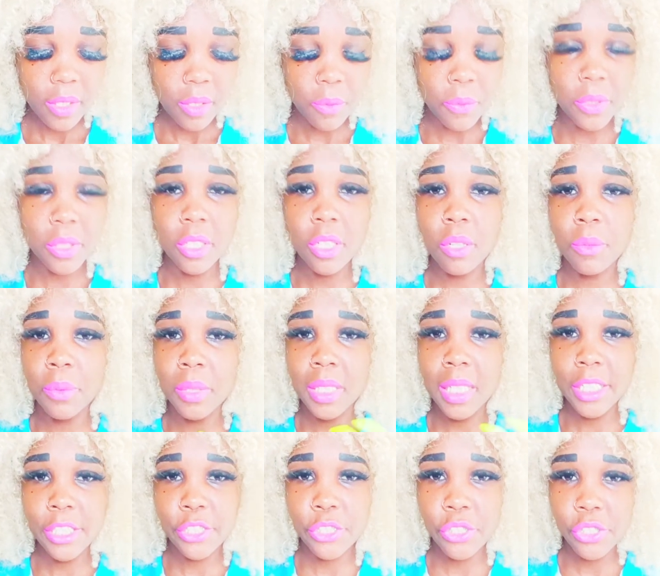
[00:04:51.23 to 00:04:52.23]
with your
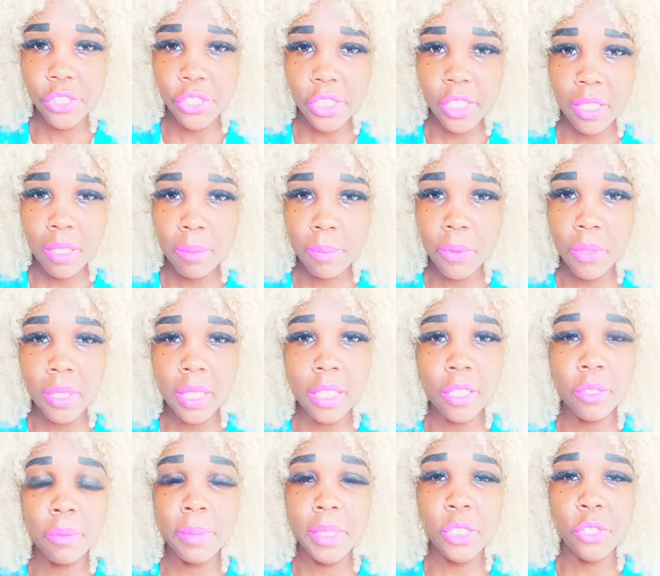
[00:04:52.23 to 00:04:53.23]
relationship, or they
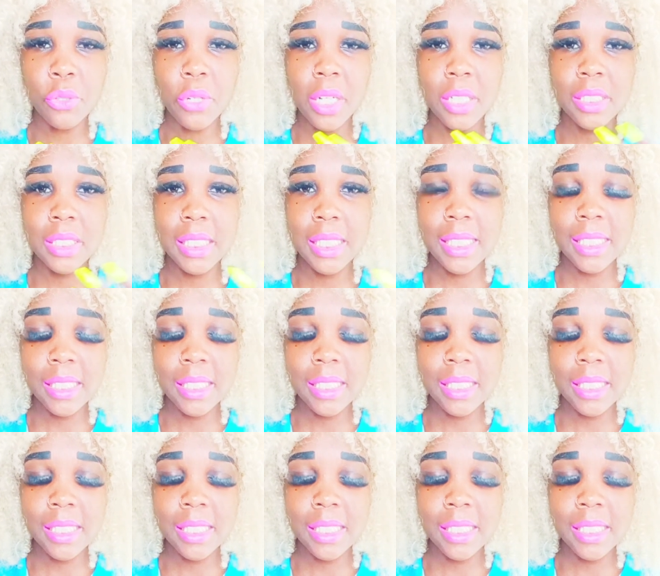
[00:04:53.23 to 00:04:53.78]
could be trying to